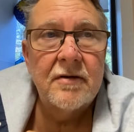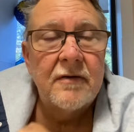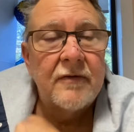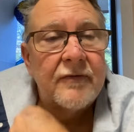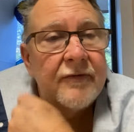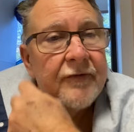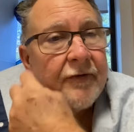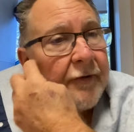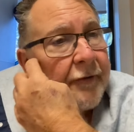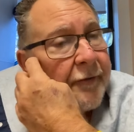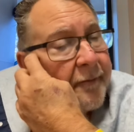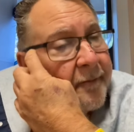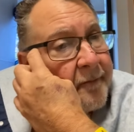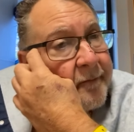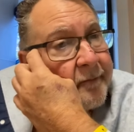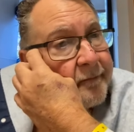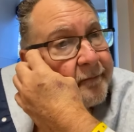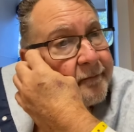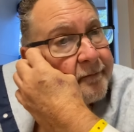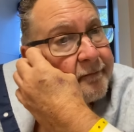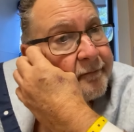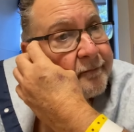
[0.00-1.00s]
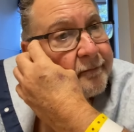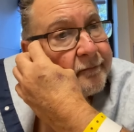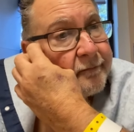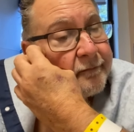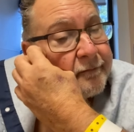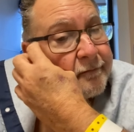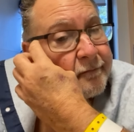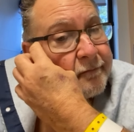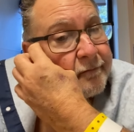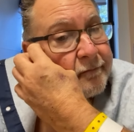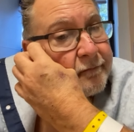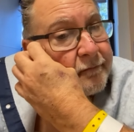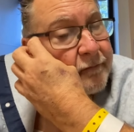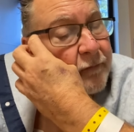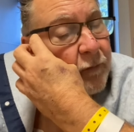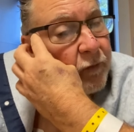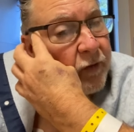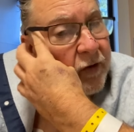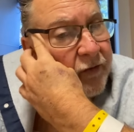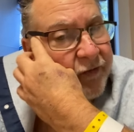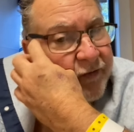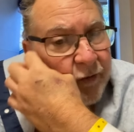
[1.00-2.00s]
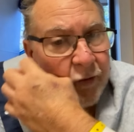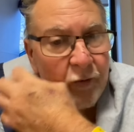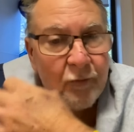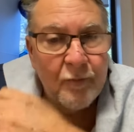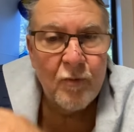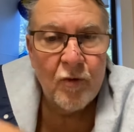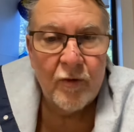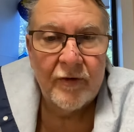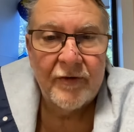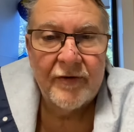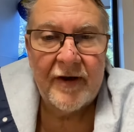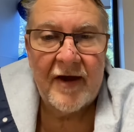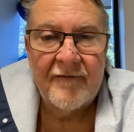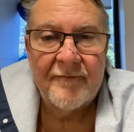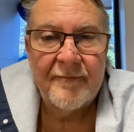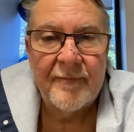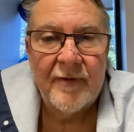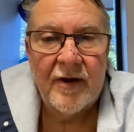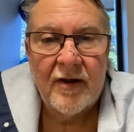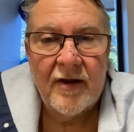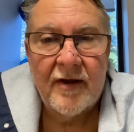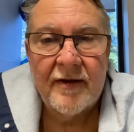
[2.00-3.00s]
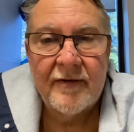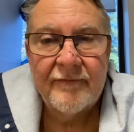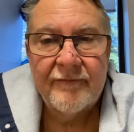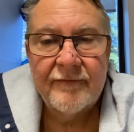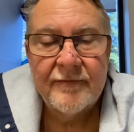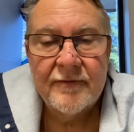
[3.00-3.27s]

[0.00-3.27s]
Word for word: So, well, it's a little more than half my life.